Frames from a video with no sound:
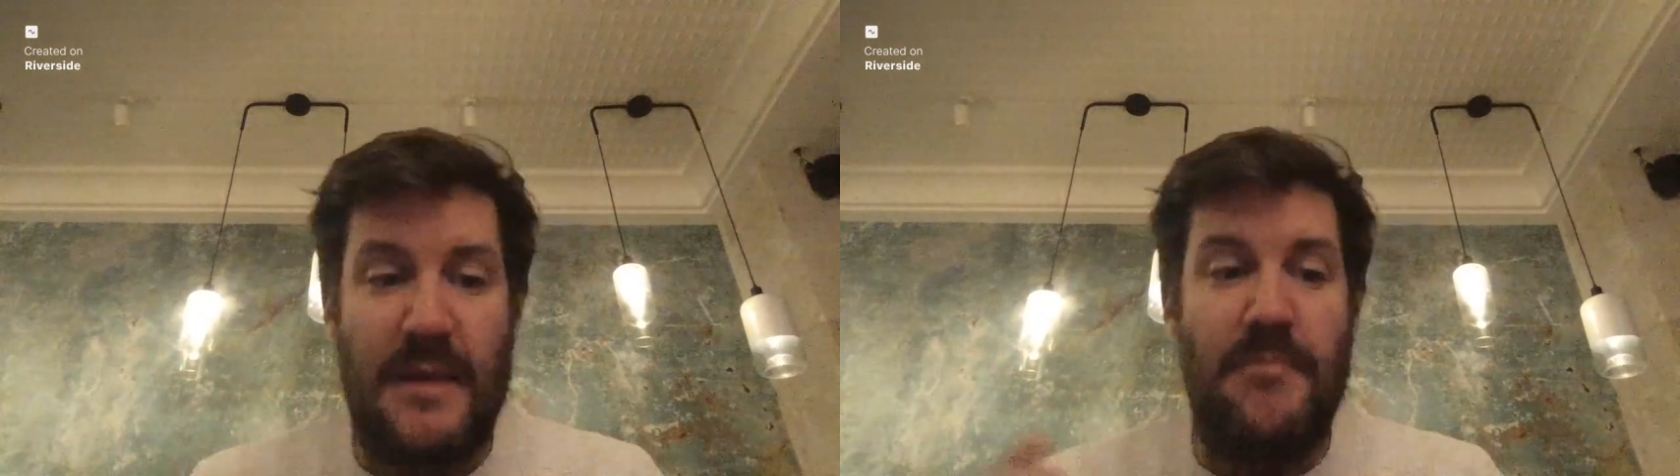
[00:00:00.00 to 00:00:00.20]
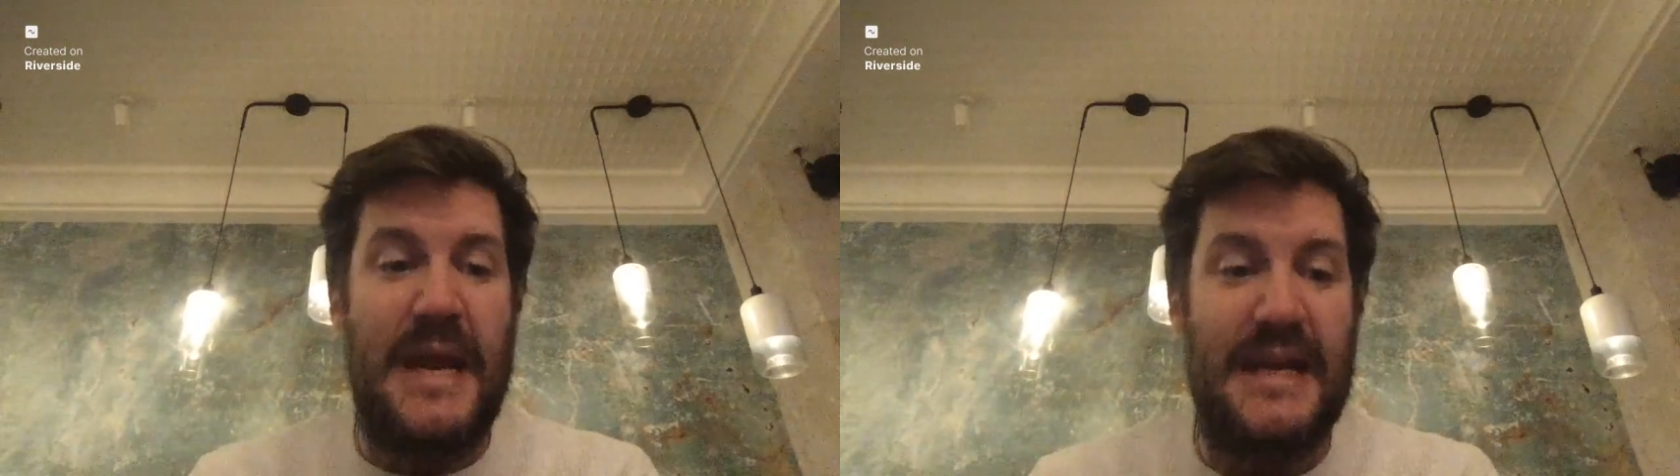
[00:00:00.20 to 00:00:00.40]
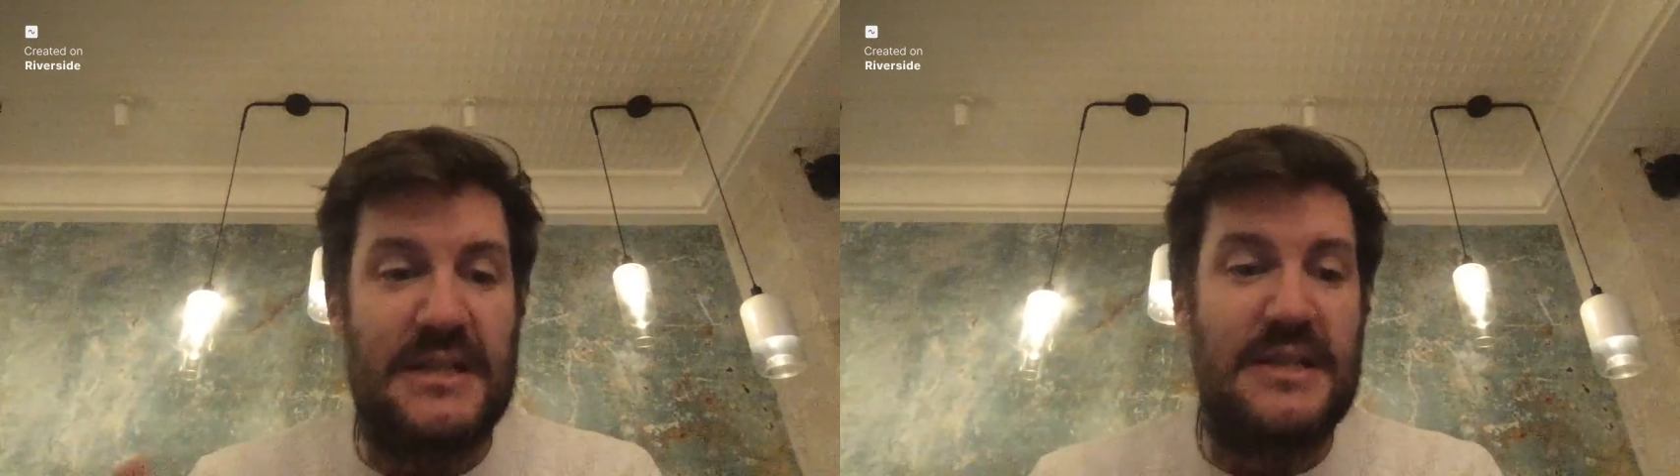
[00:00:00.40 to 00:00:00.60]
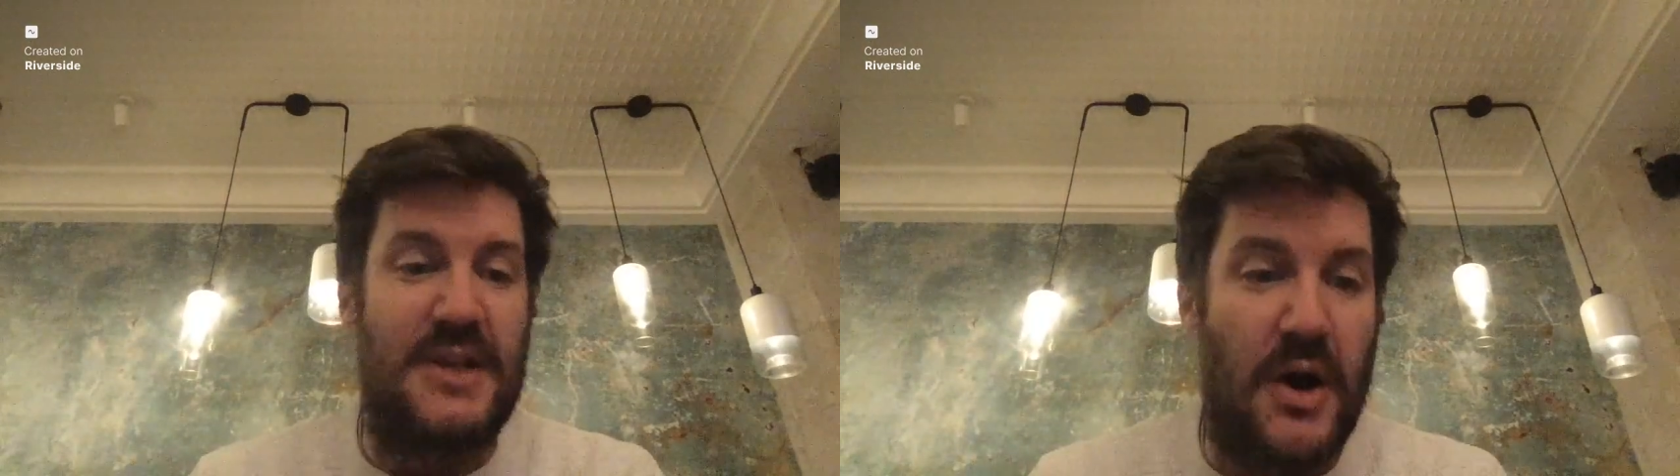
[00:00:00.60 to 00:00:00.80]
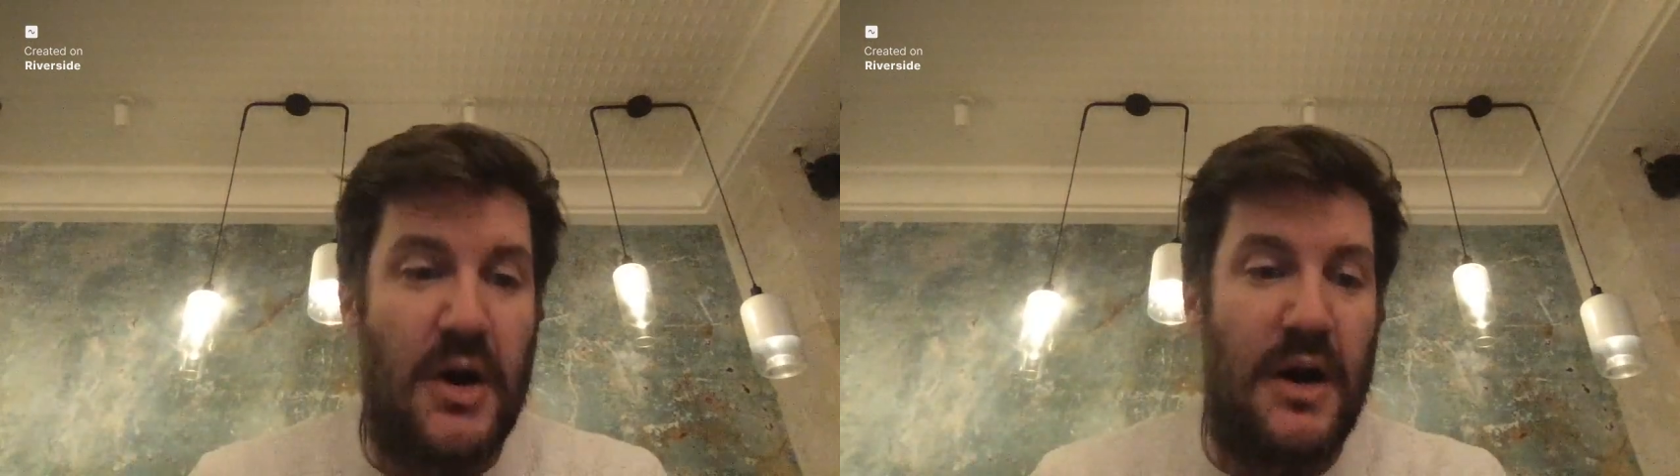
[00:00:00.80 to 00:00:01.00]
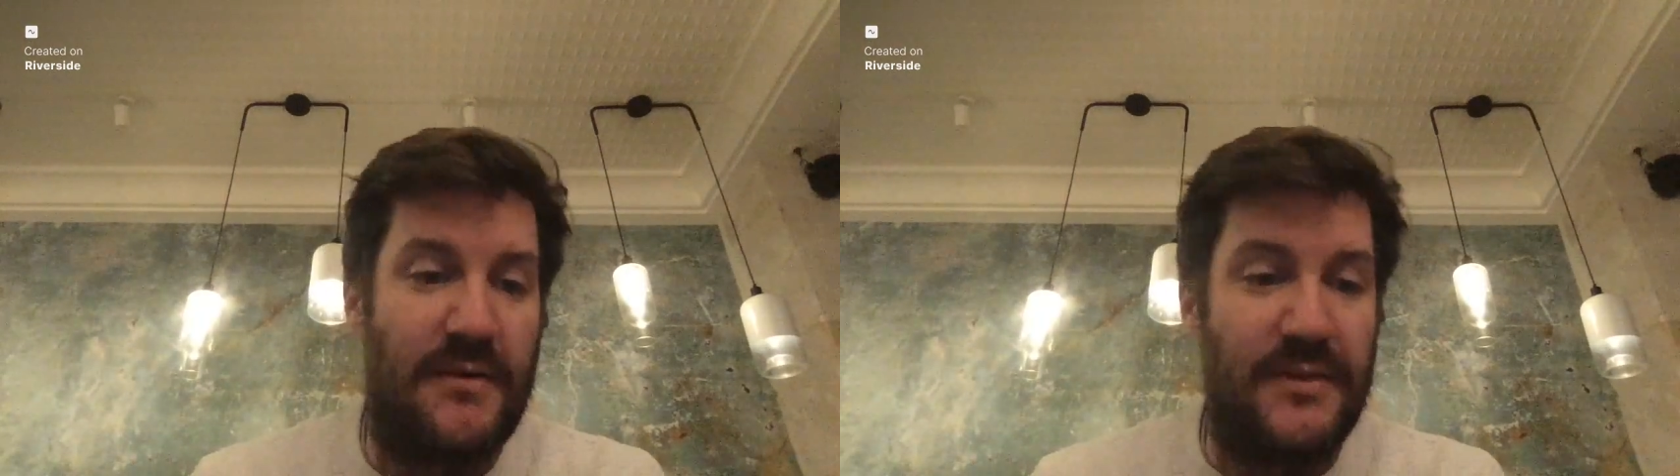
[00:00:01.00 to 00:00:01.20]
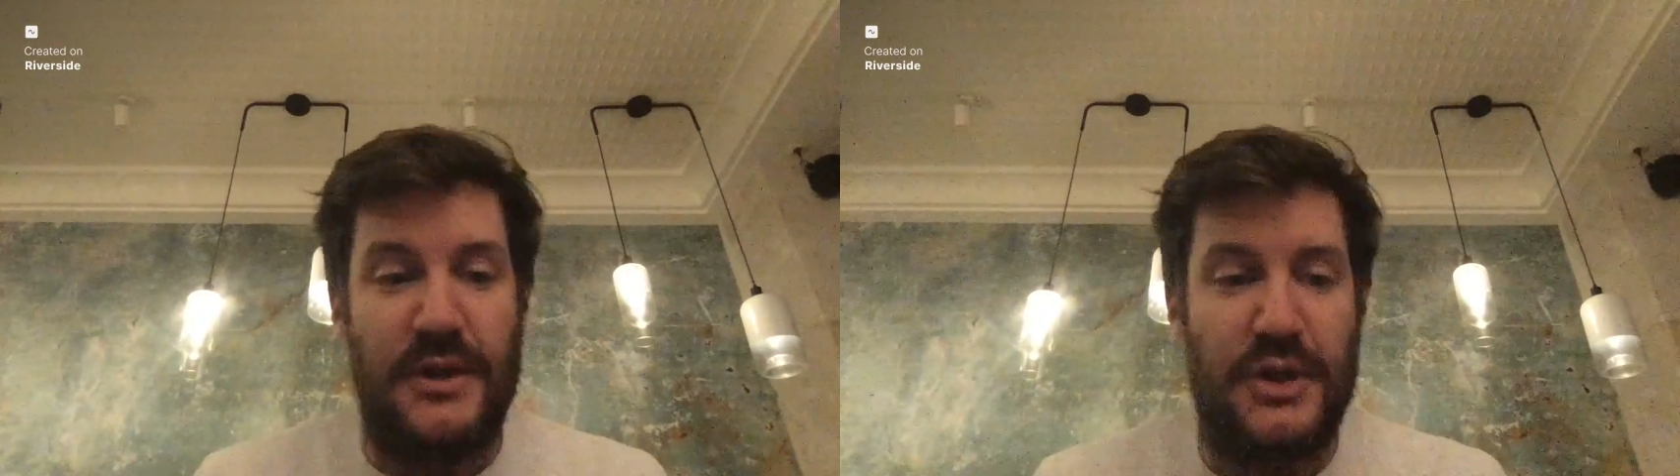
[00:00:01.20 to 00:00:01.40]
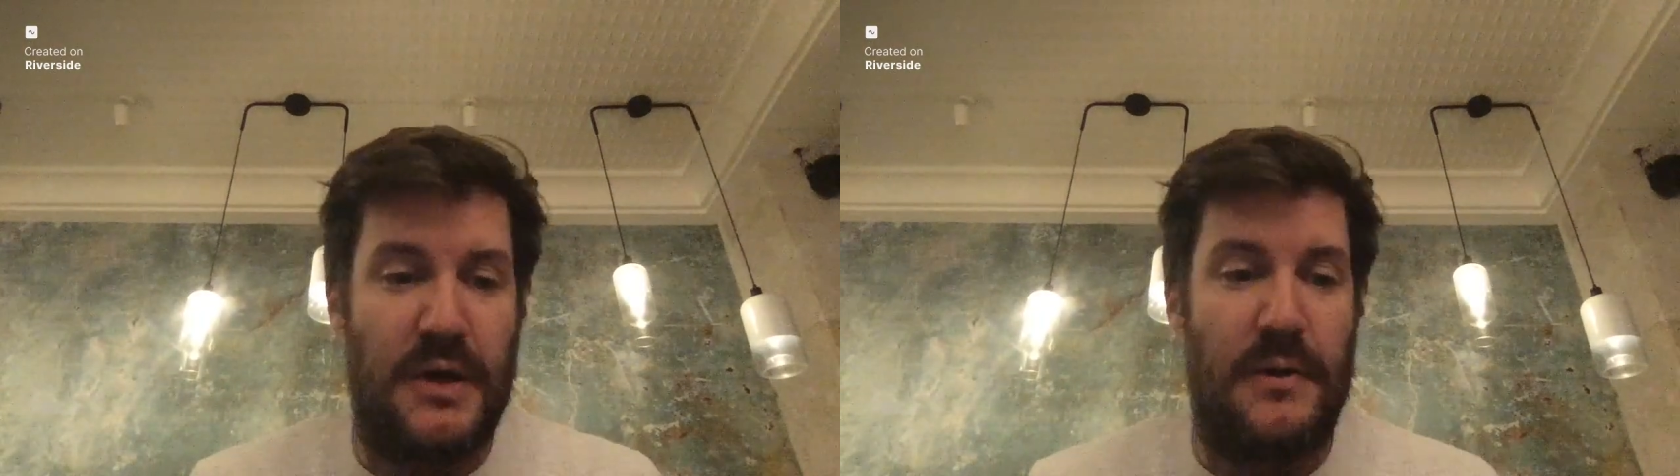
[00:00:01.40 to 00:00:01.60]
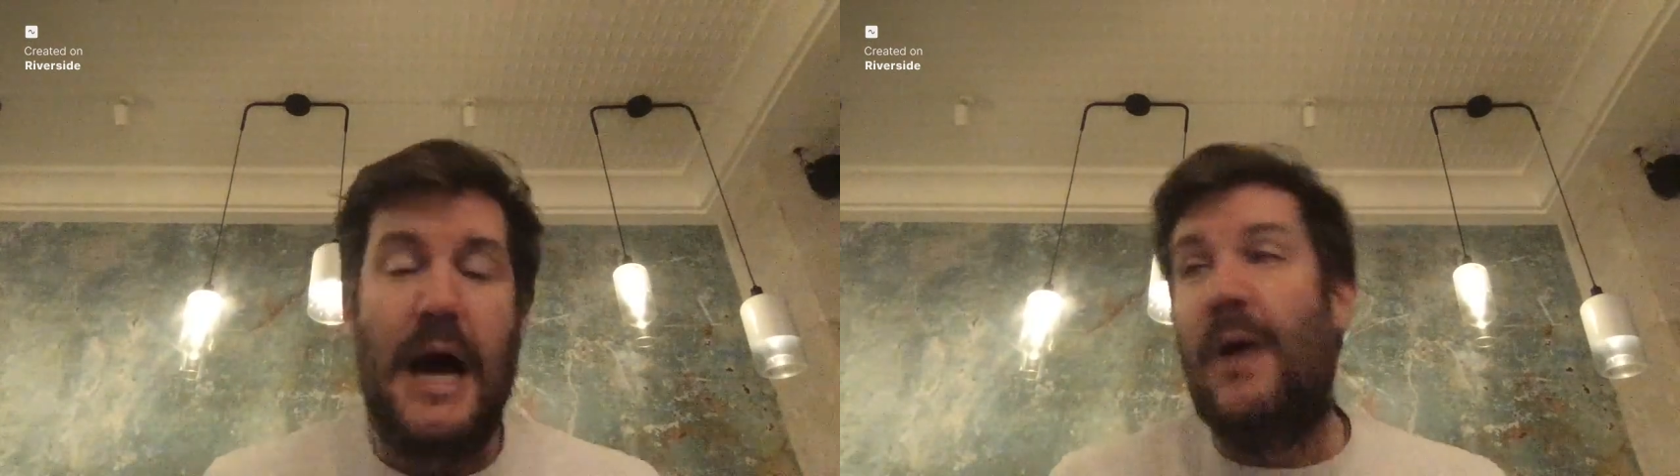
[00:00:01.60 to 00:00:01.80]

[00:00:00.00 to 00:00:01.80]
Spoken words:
main star of the show.